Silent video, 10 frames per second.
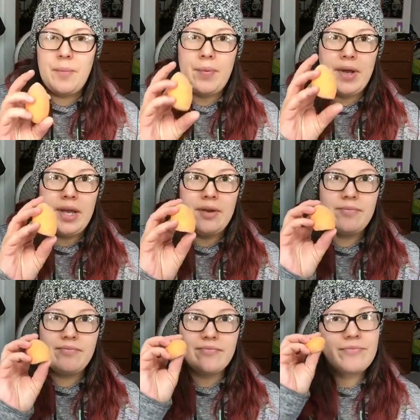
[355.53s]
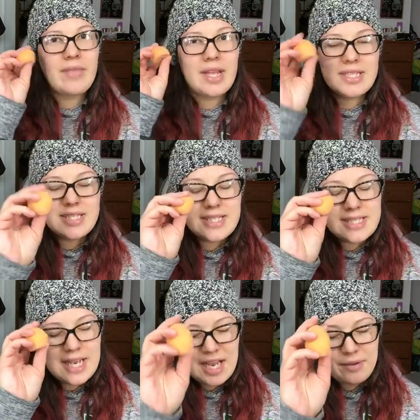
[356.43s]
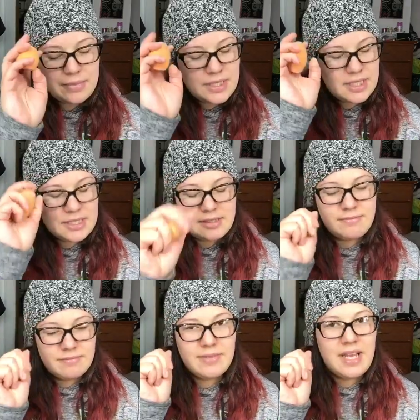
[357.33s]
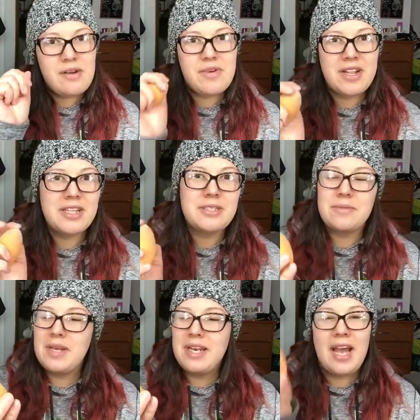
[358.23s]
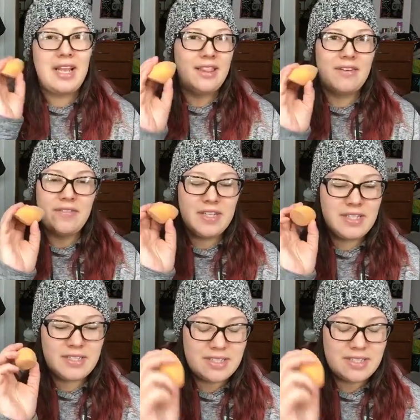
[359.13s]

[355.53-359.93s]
but it's time to get rid of this one. I love this.